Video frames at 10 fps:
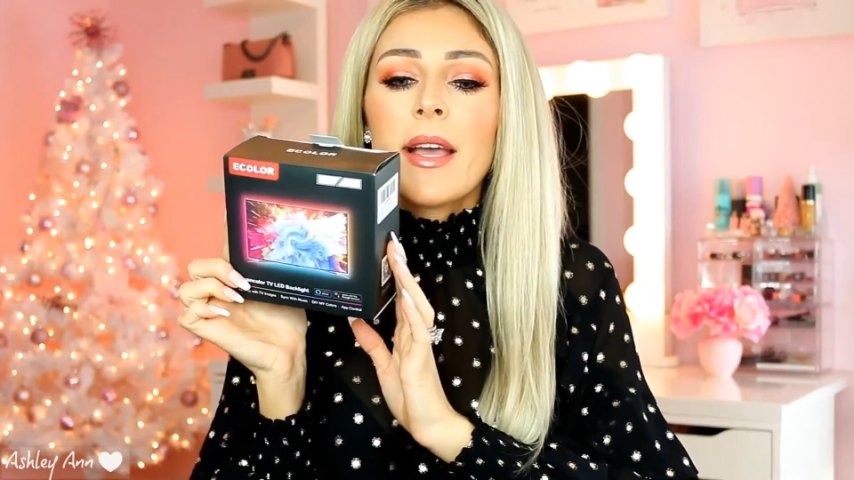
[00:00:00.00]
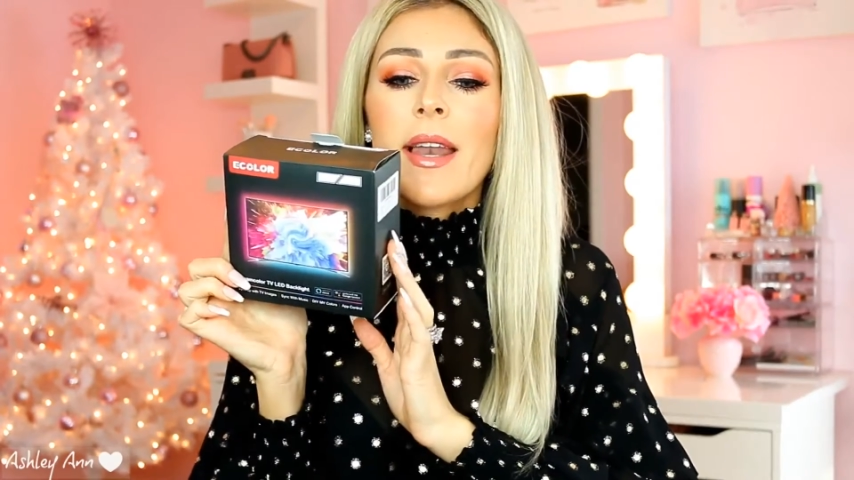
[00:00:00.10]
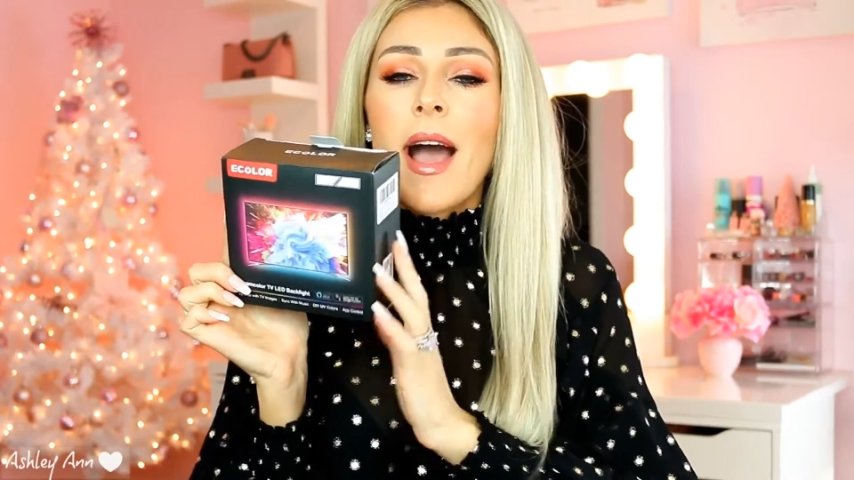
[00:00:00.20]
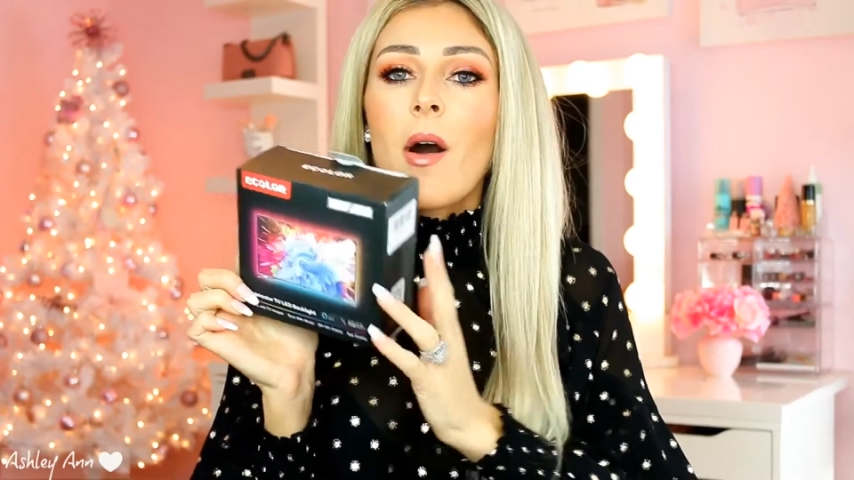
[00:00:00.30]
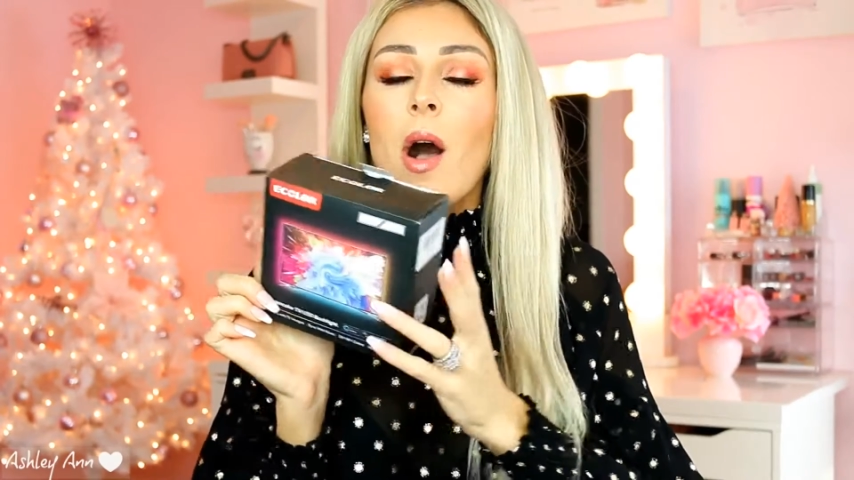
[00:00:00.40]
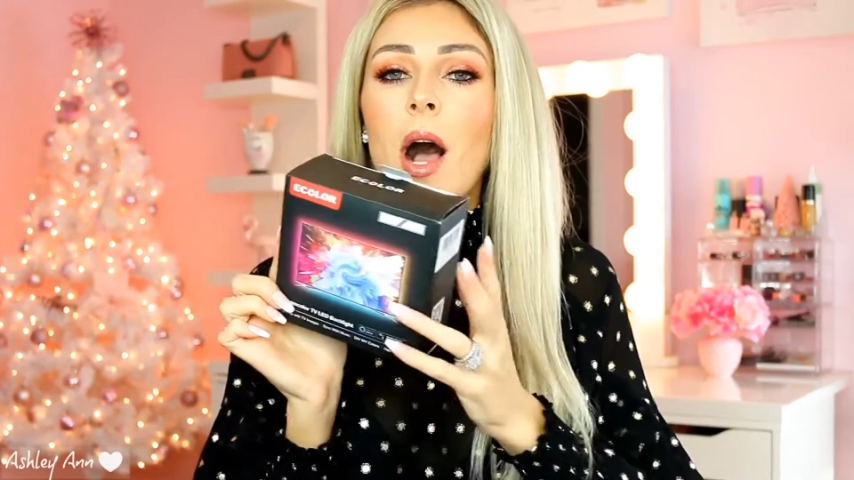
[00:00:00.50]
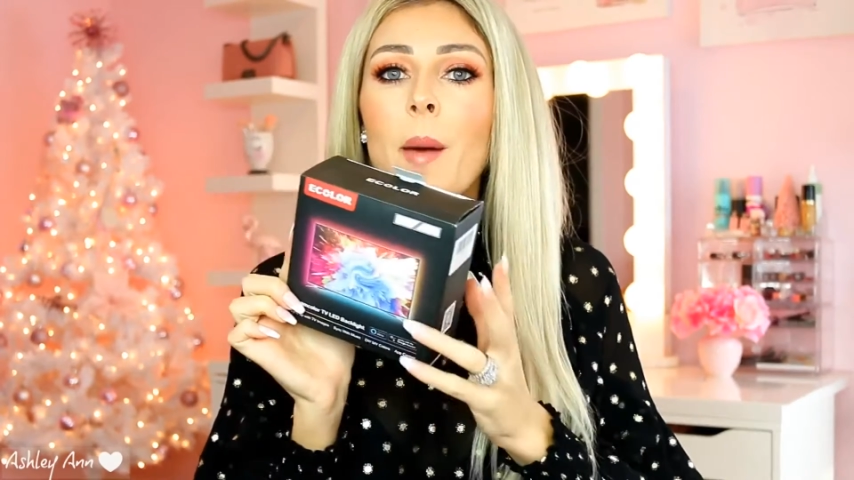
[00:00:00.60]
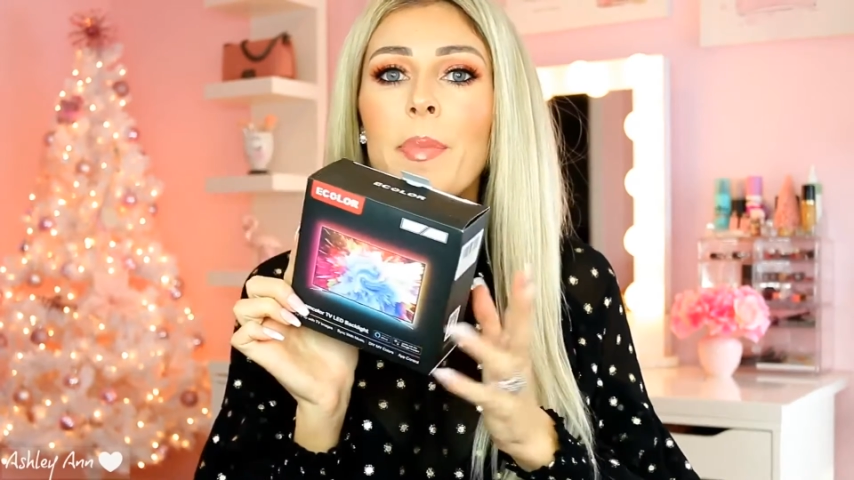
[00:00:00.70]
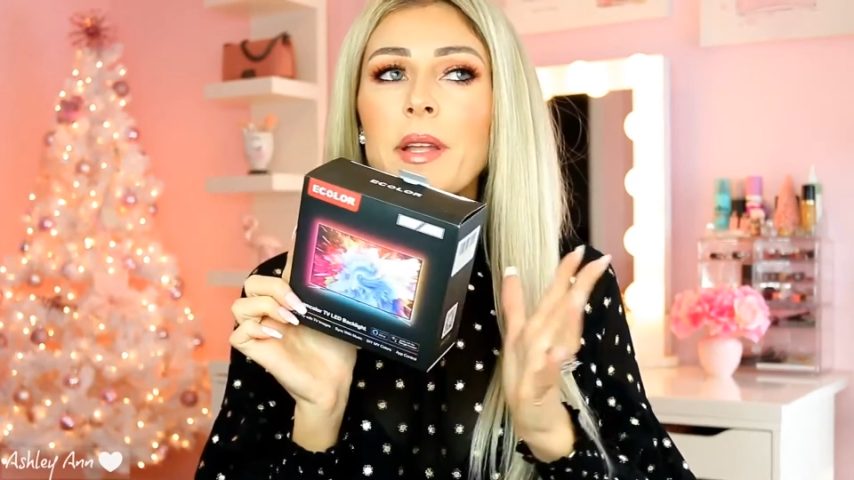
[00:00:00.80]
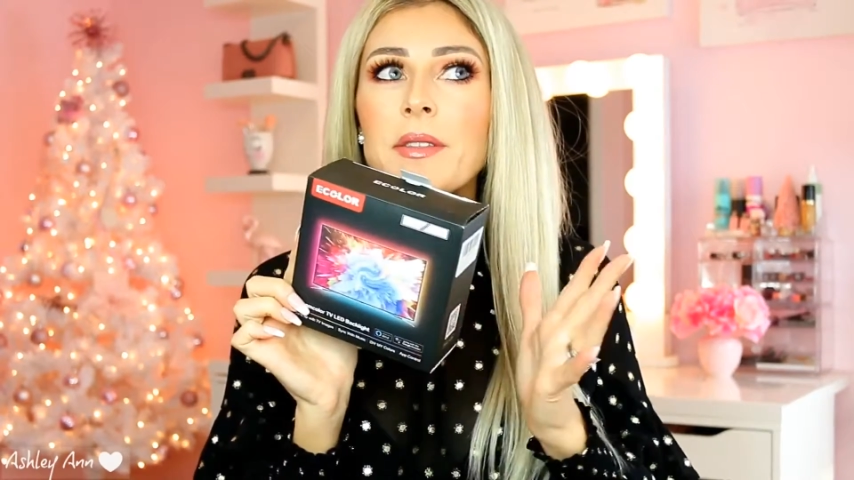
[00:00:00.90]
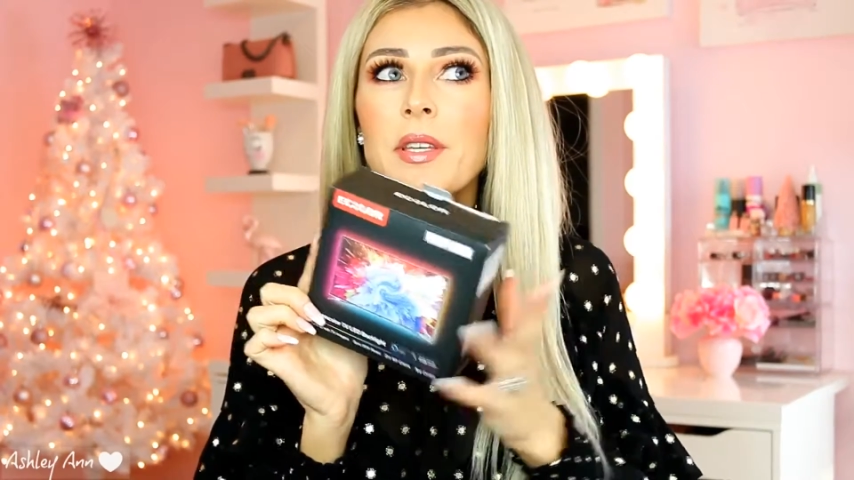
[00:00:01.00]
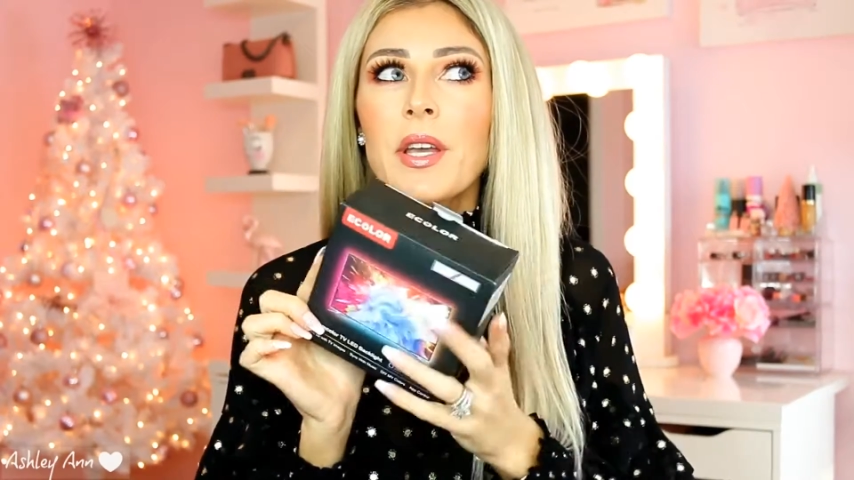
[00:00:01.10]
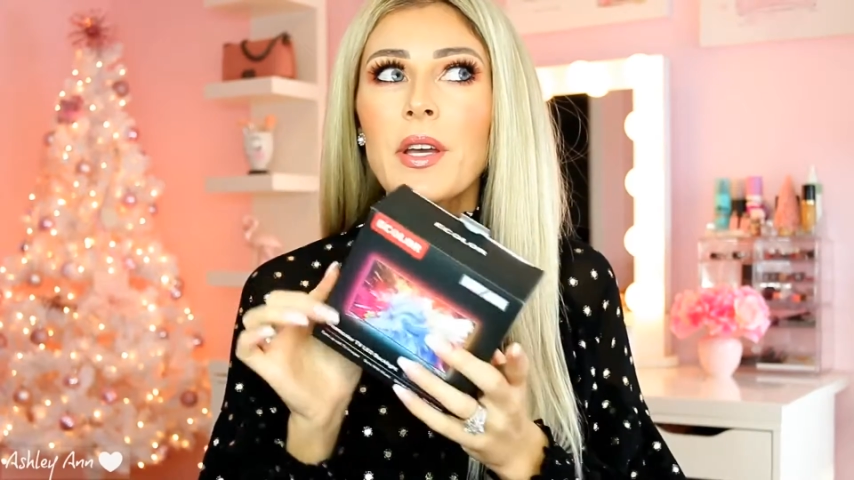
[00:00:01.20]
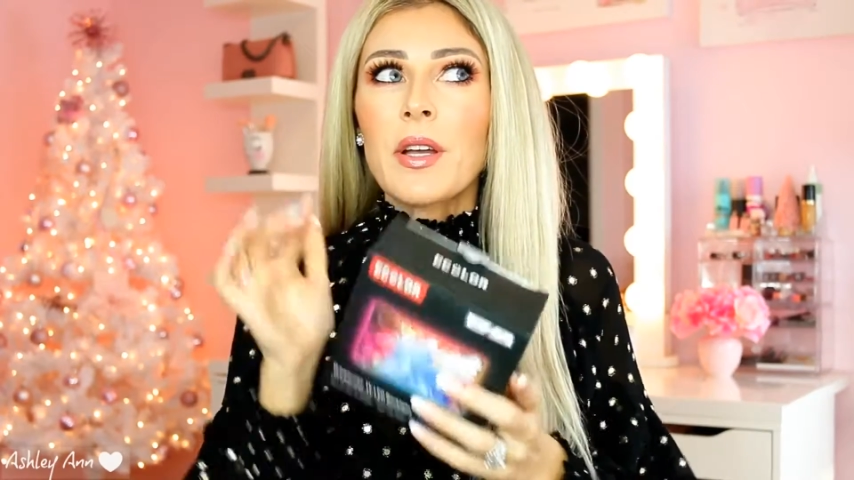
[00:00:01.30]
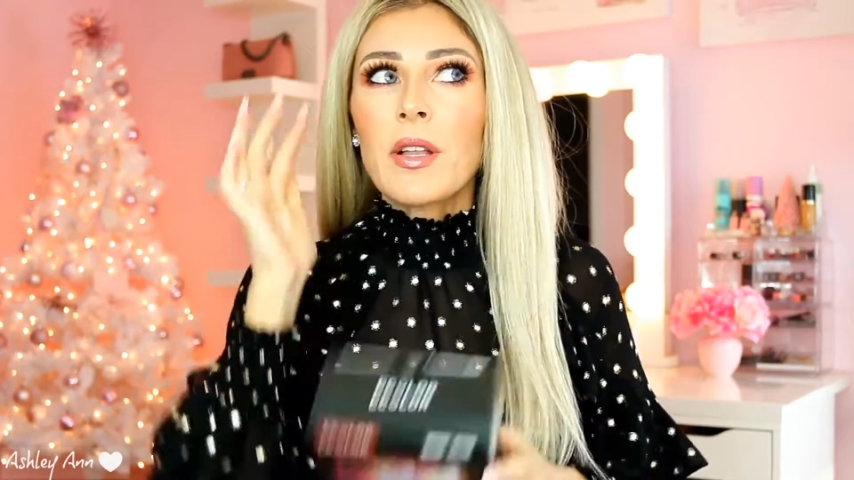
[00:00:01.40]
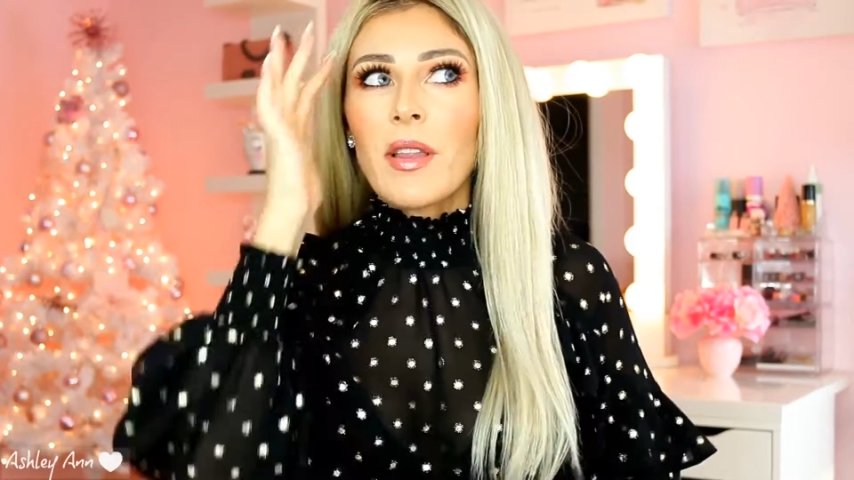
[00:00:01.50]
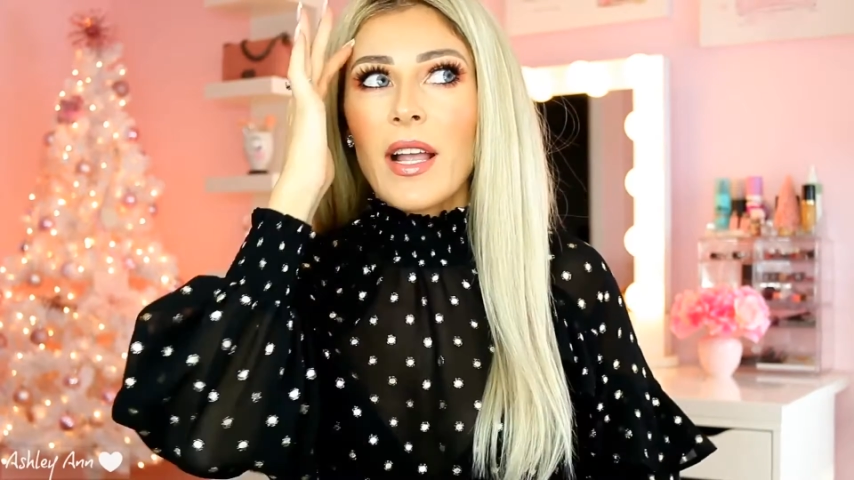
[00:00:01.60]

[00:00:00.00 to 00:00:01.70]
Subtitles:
Now, up until